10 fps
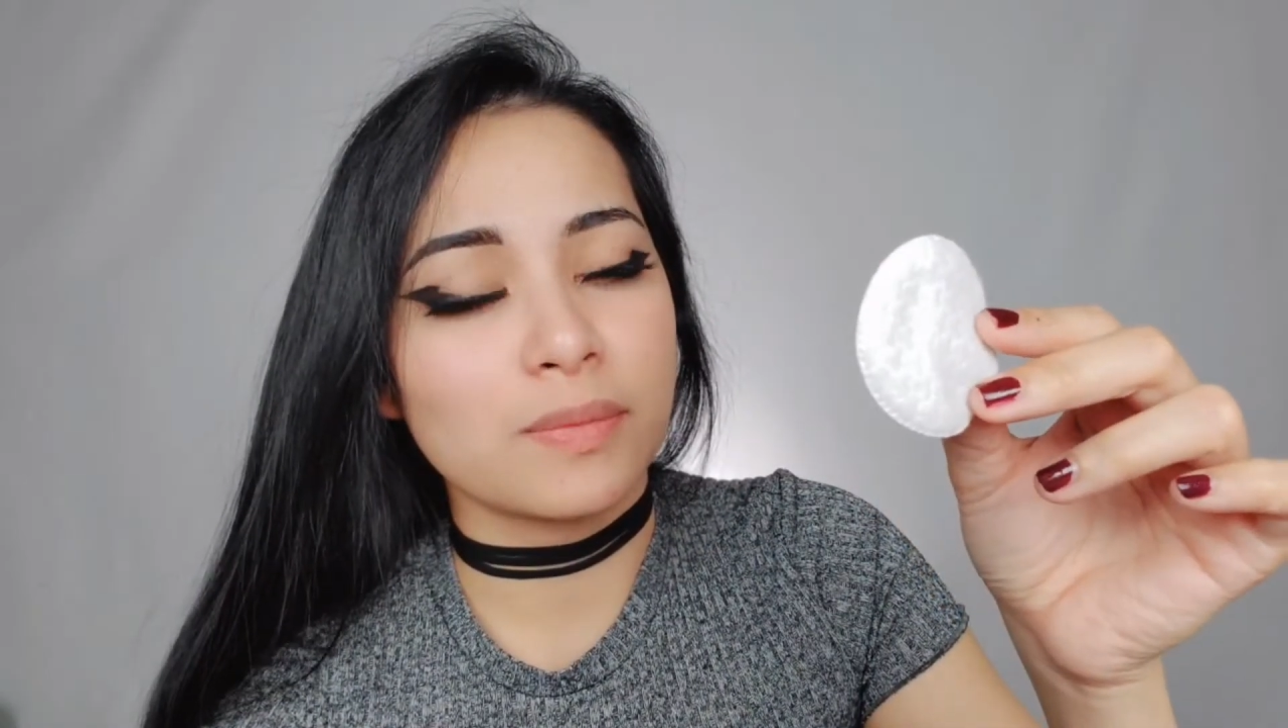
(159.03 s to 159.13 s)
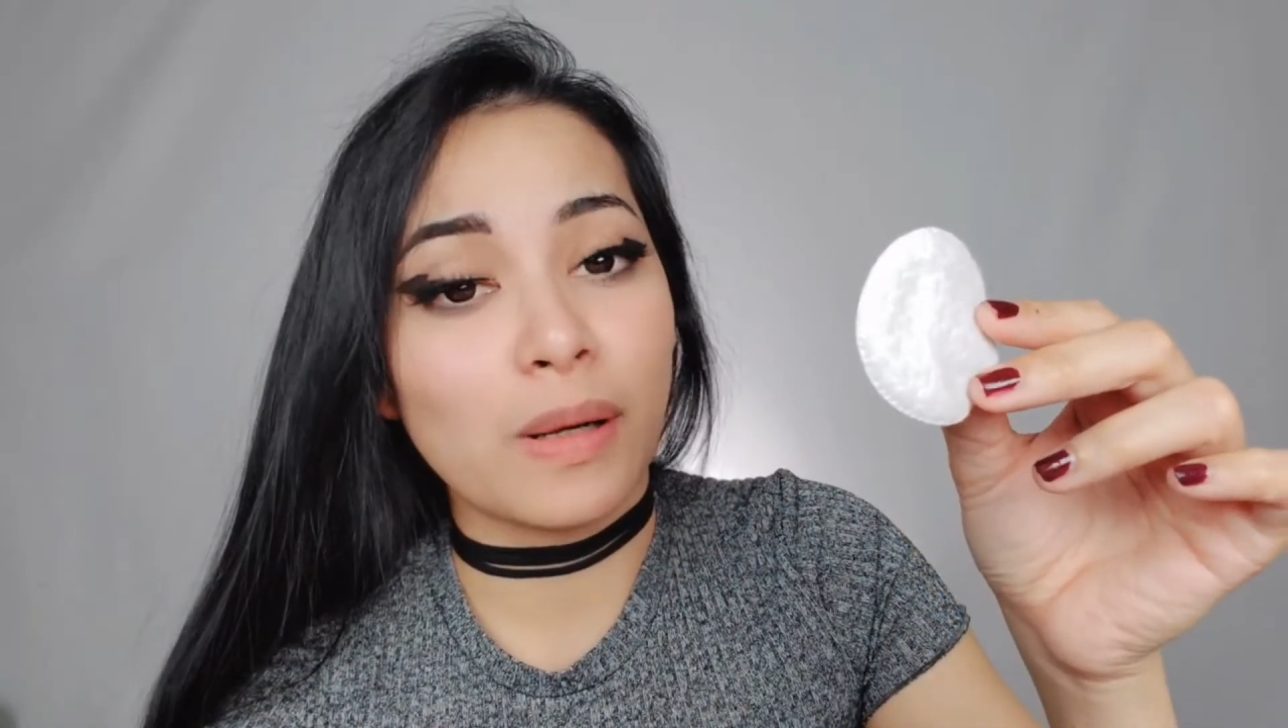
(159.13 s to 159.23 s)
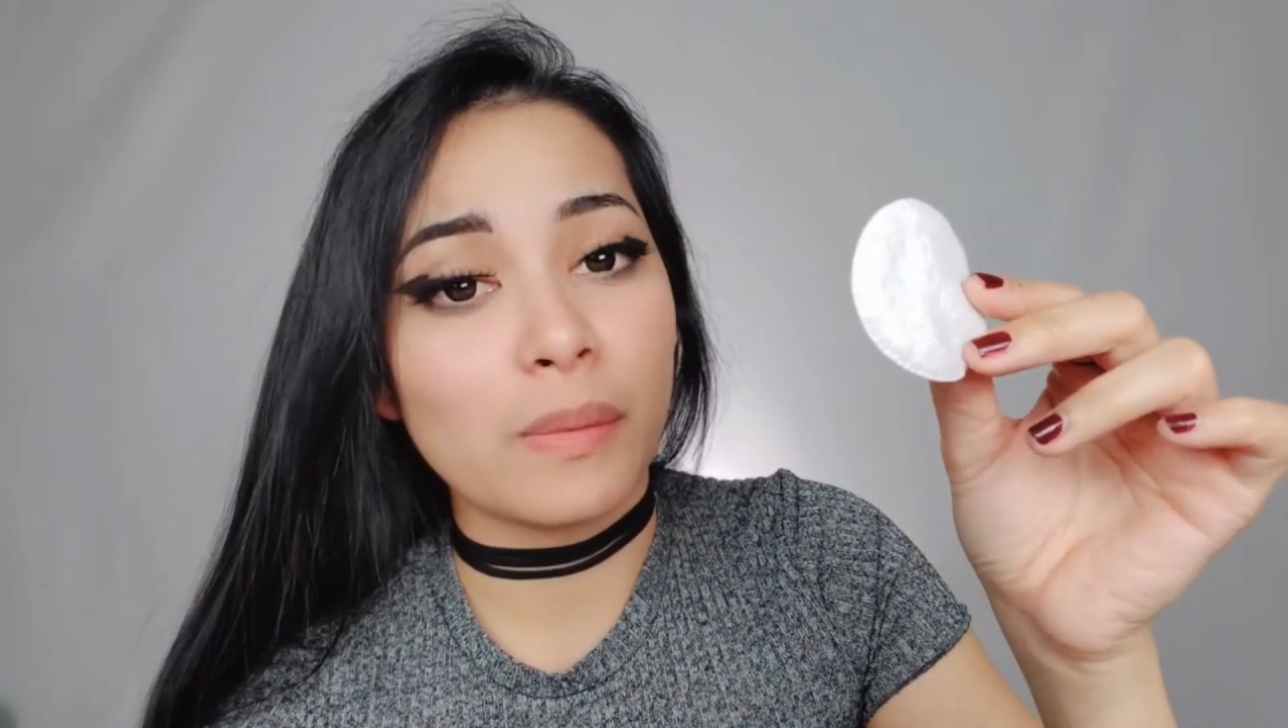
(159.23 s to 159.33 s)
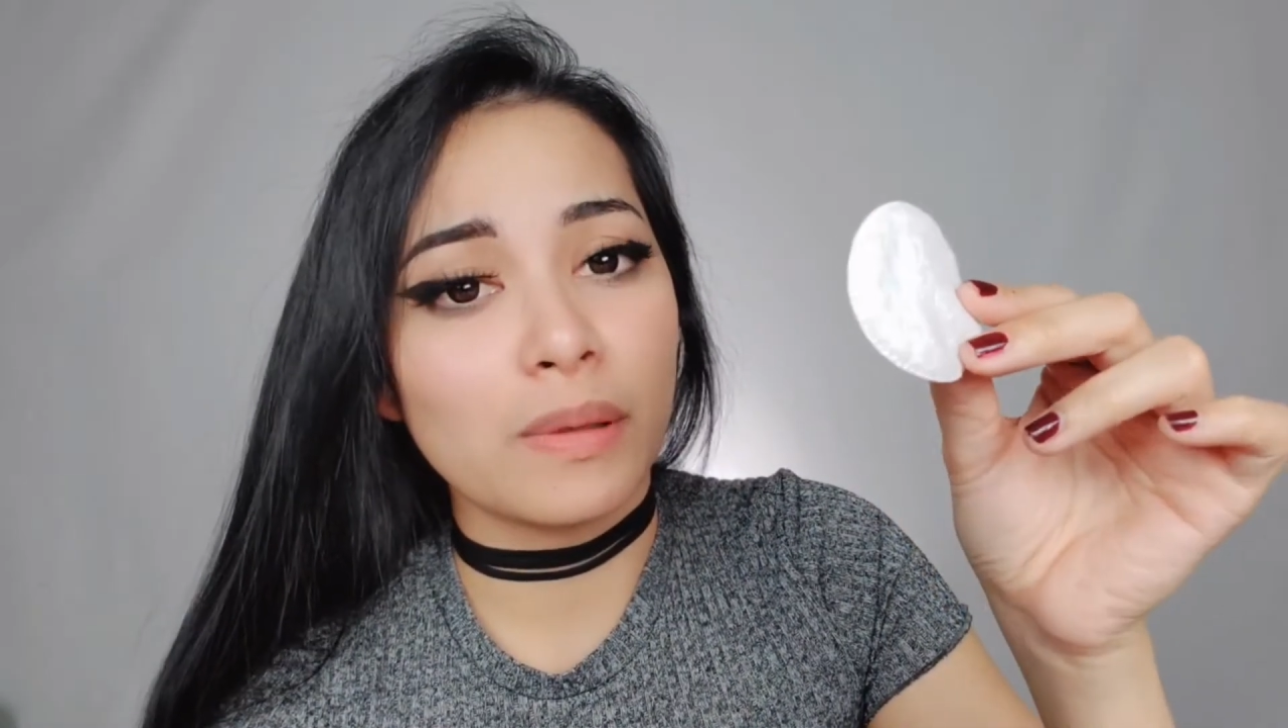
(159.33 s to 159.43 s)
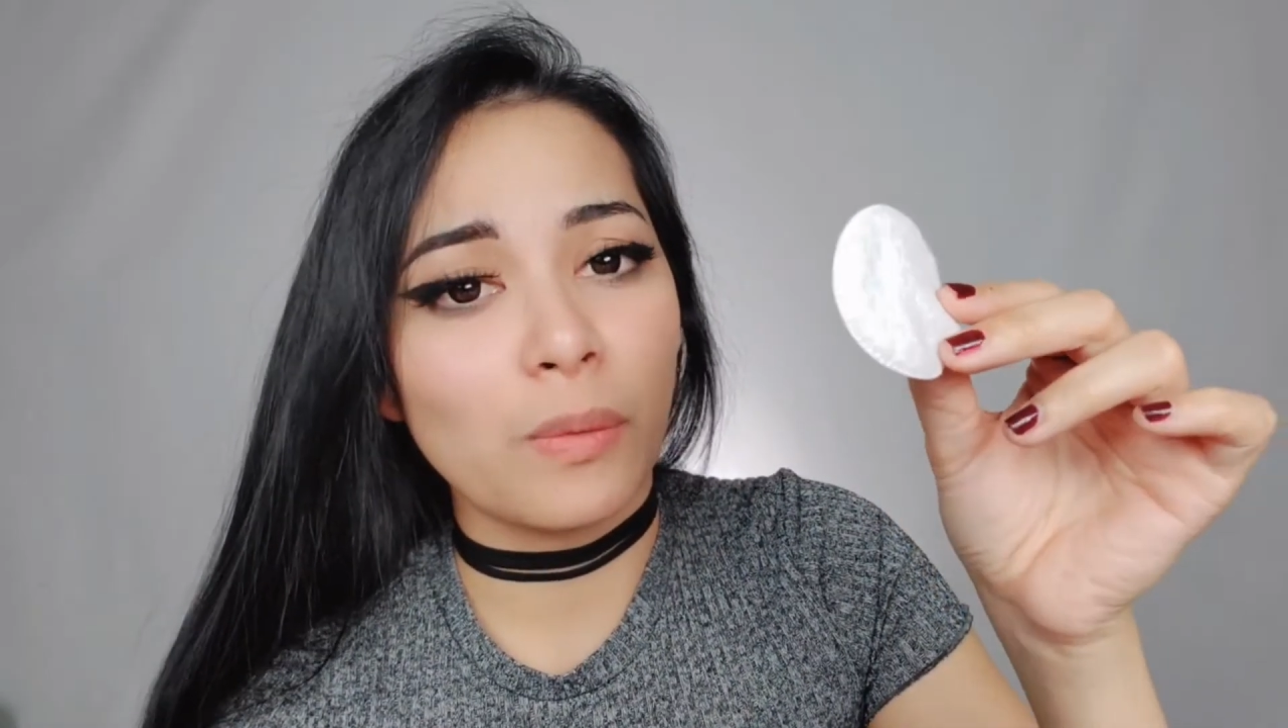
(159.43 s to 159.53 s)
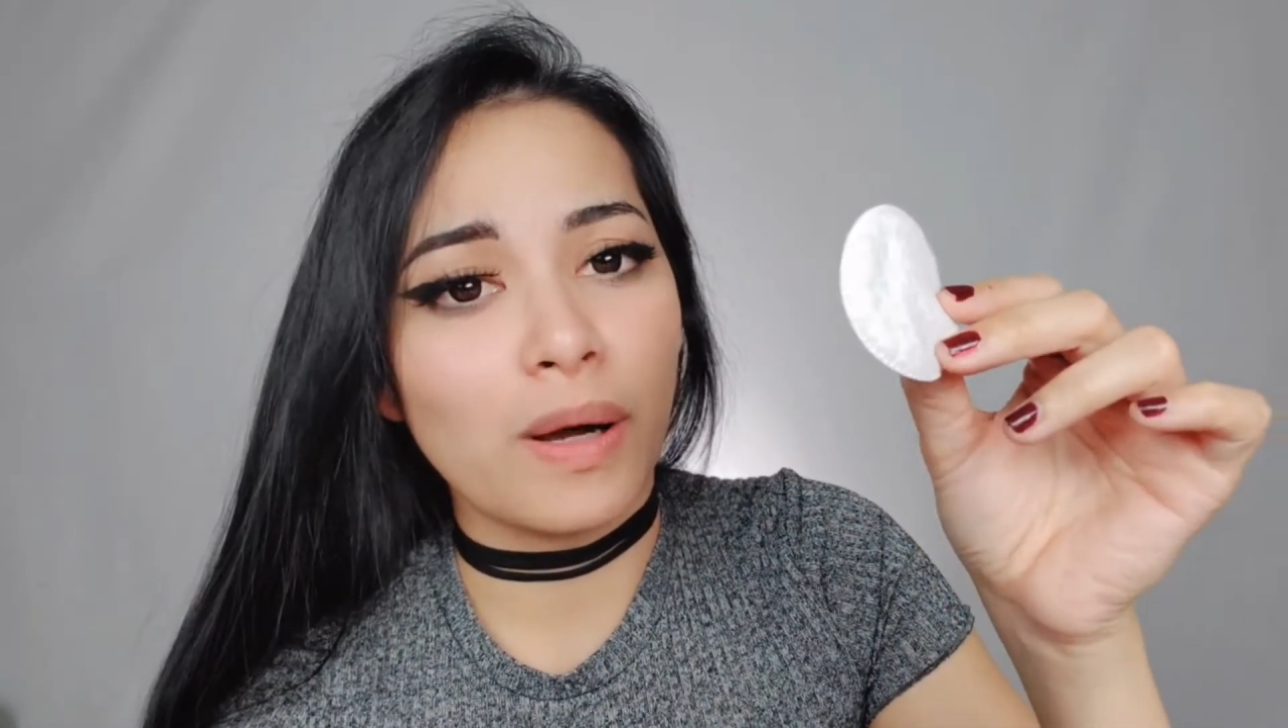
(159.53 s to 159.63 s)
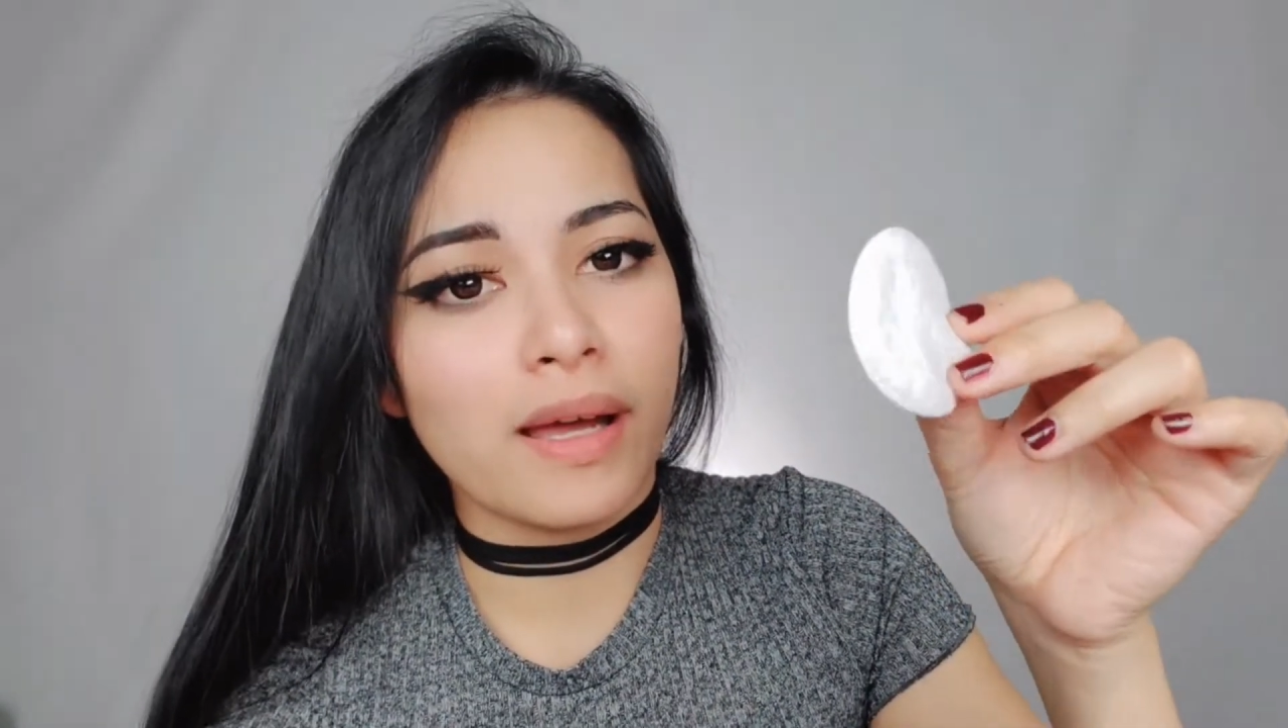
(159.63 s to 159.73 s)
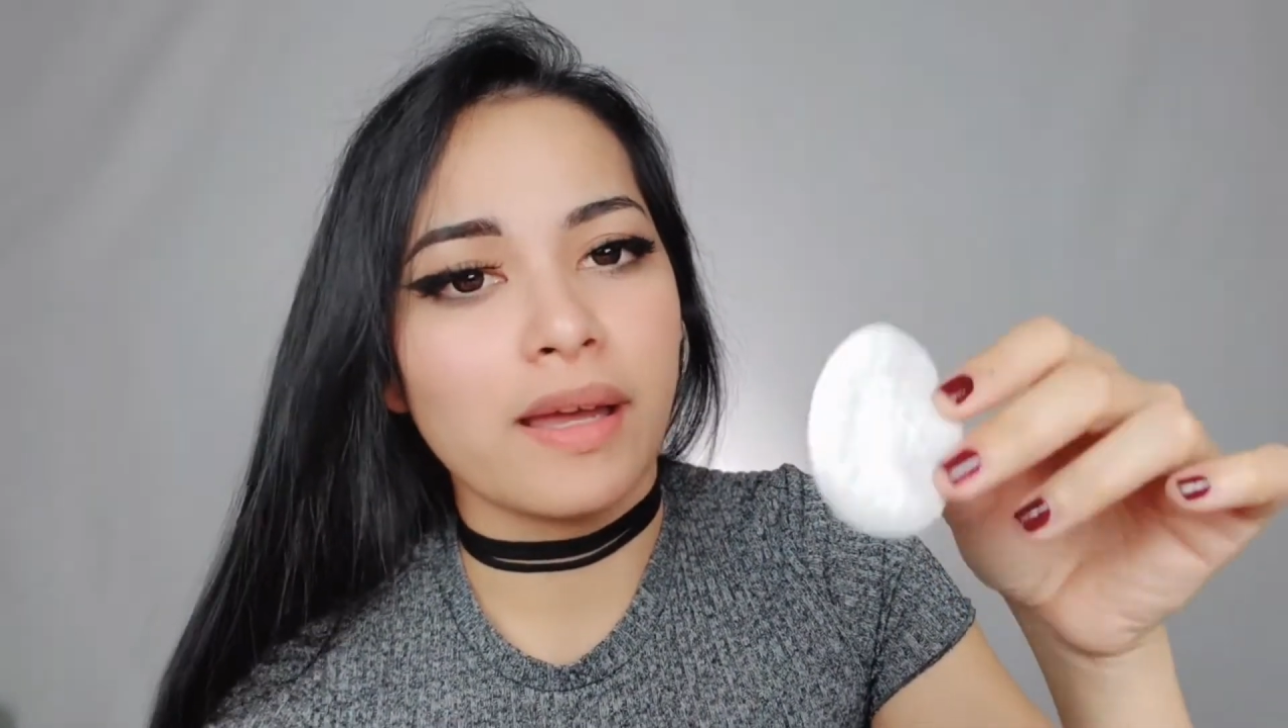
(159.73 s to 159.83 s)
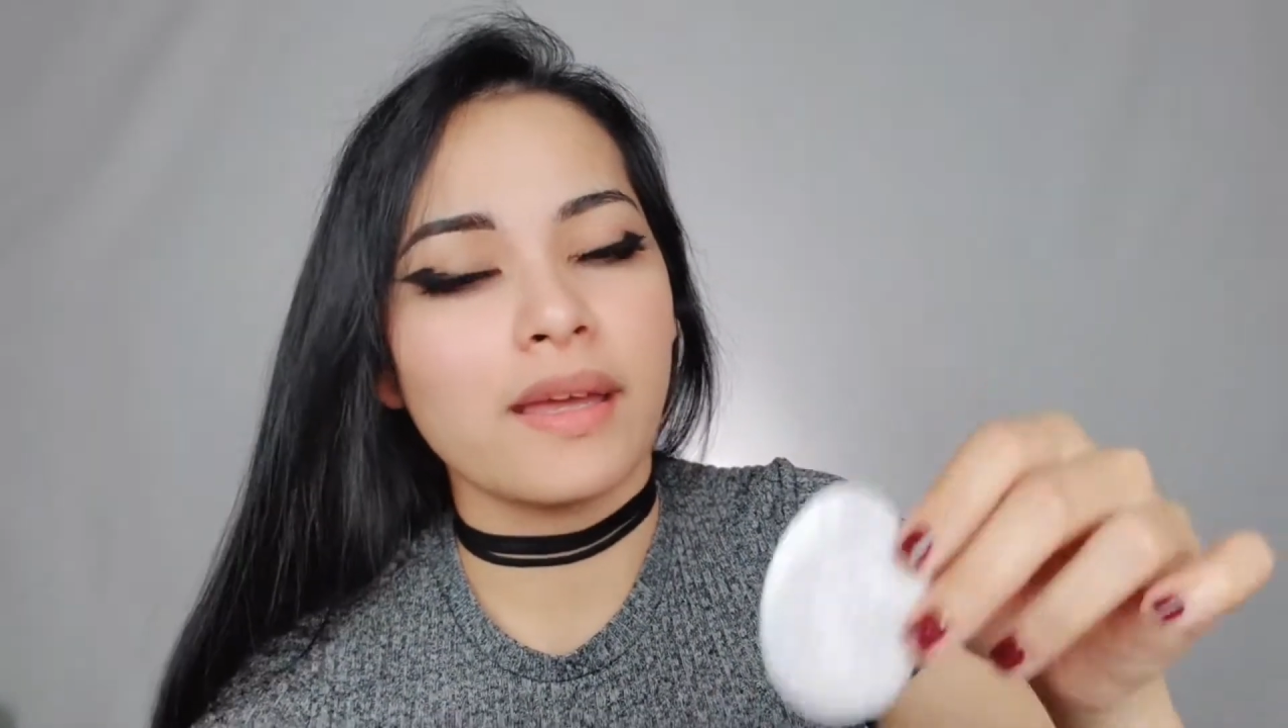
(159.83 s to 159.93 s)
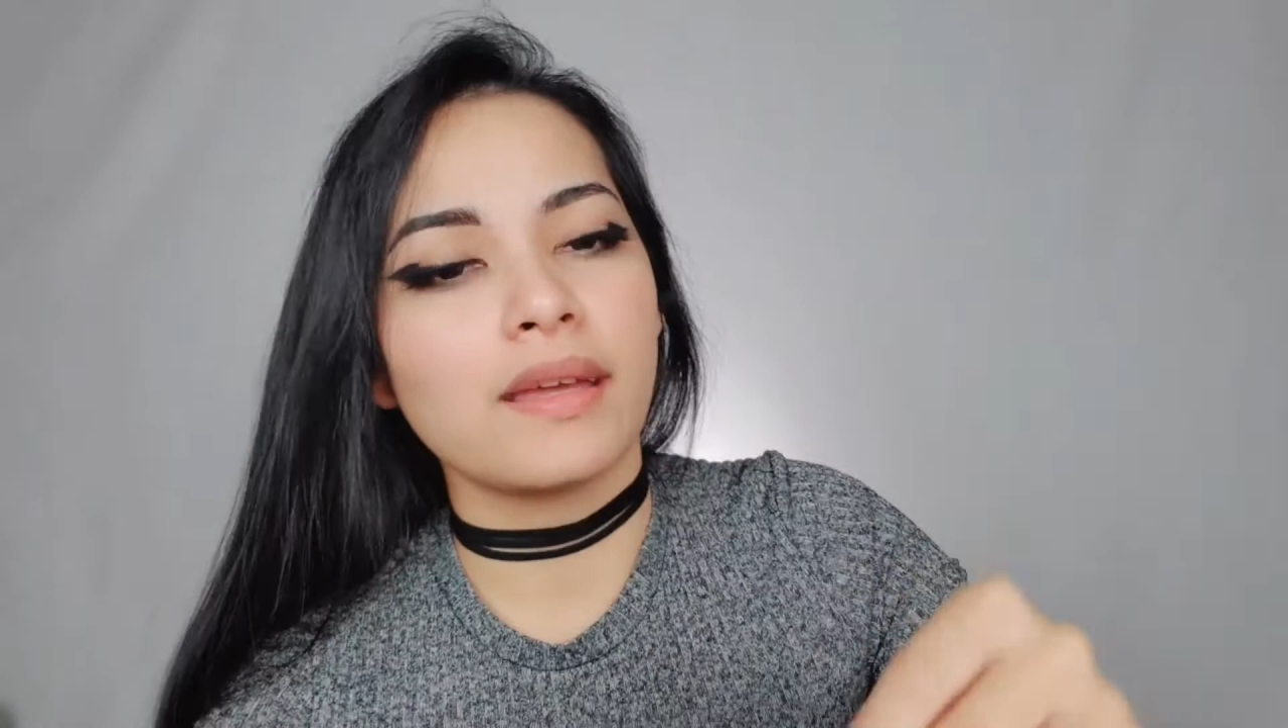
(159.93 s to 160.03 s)
probably
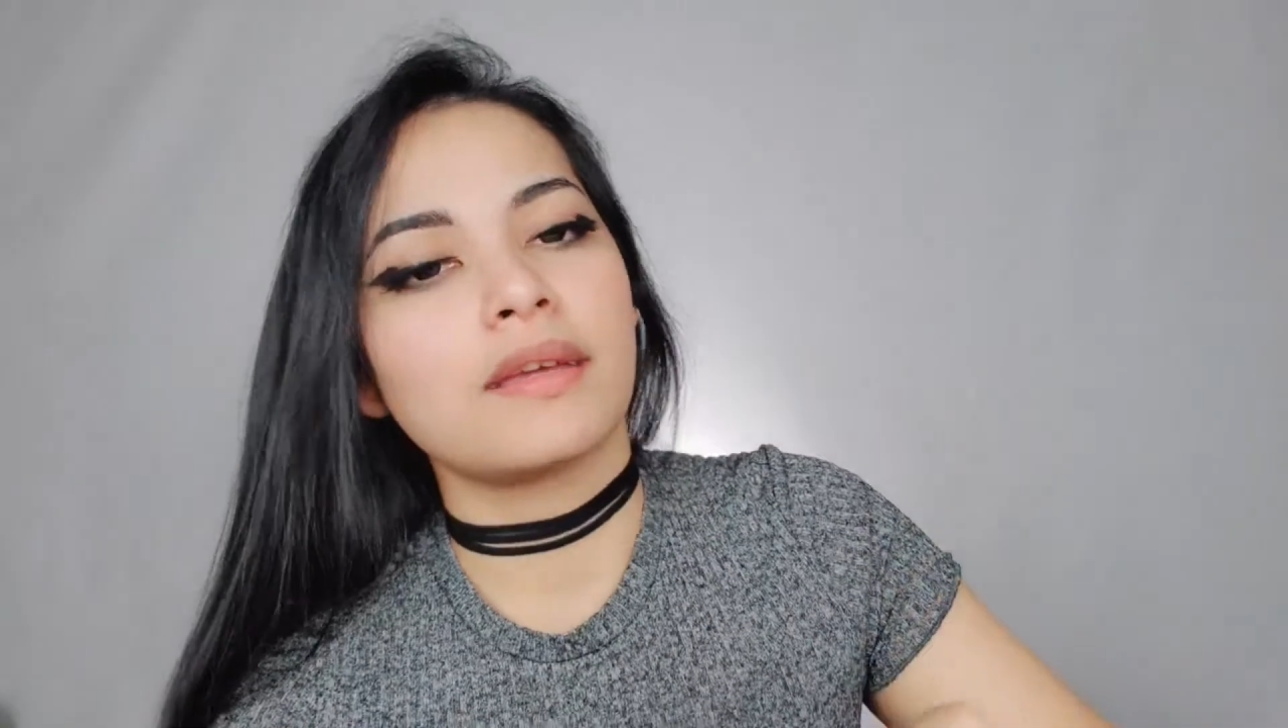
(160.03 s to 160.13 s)
why.